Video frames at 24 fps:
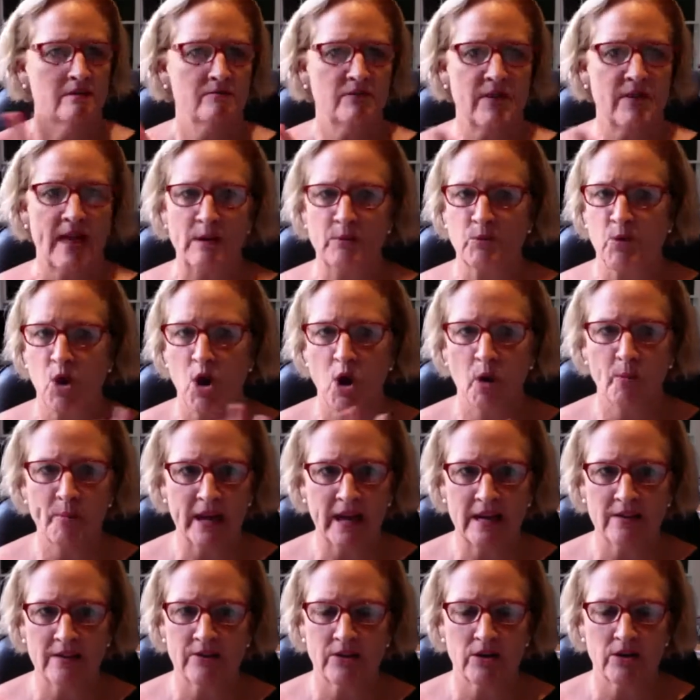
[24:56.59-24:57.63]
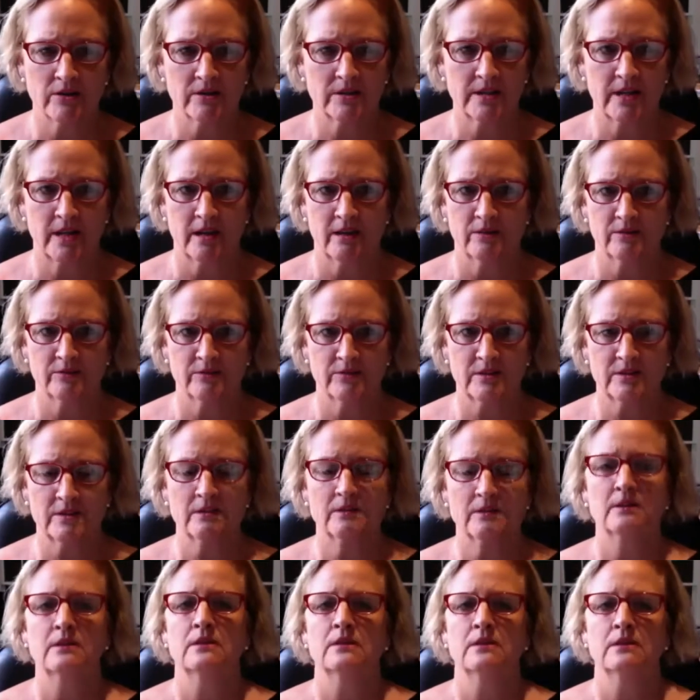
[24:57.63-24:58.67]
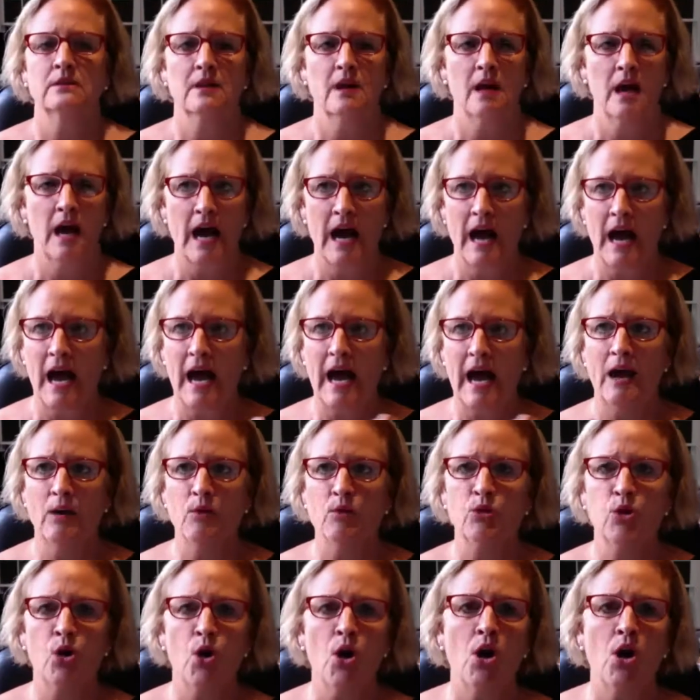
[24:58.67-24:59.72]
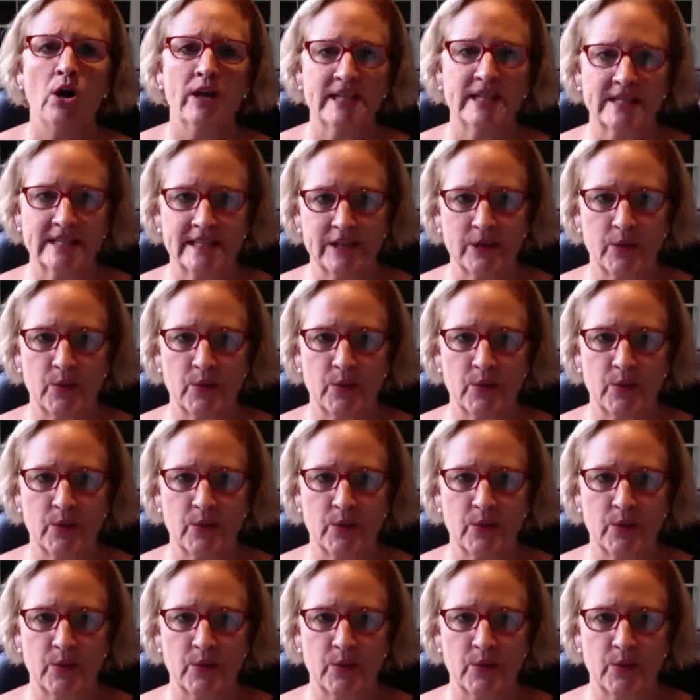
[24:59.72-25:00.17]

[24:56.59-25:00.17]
and we're all behaving ourselves? how long is it going